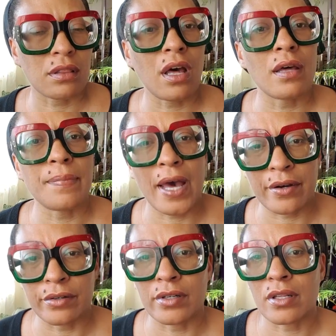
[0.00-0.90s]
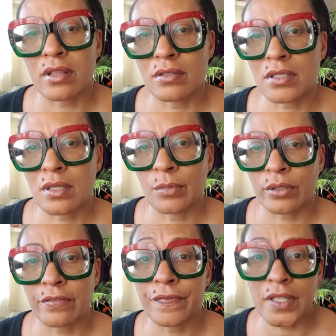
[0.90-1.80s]
thought pattern, a
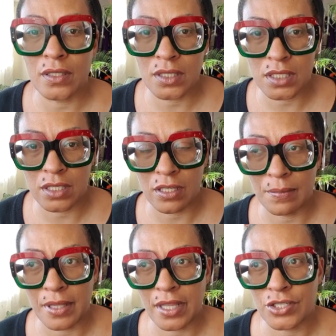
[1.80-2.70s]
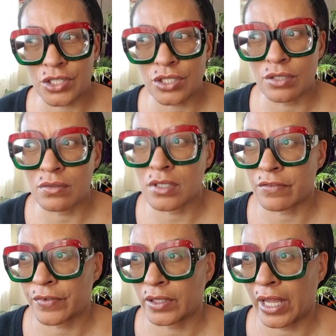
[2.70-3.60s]
similar feel to them. They just use
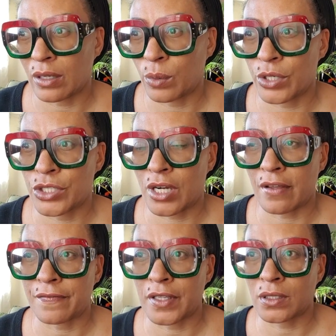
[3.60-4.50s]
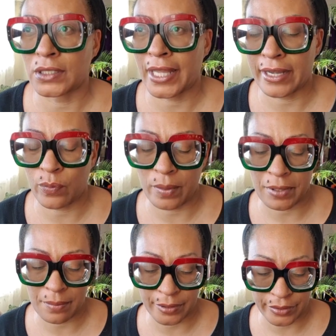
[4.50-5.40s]
different language. And I feel like when
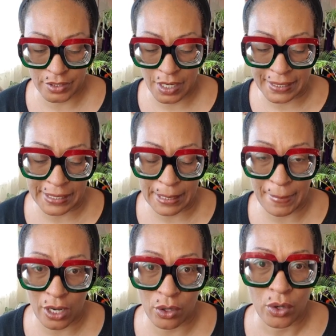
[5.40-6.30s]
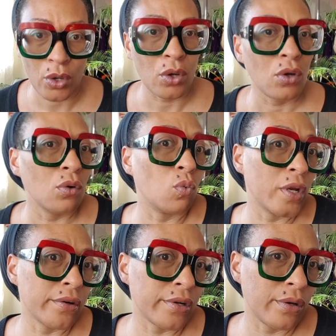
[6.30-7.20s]
people are talking about
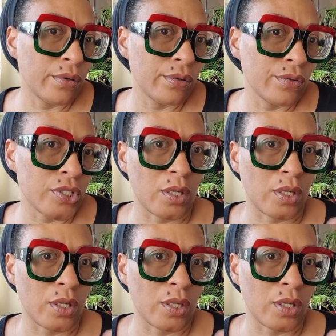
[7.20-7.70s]
weirdos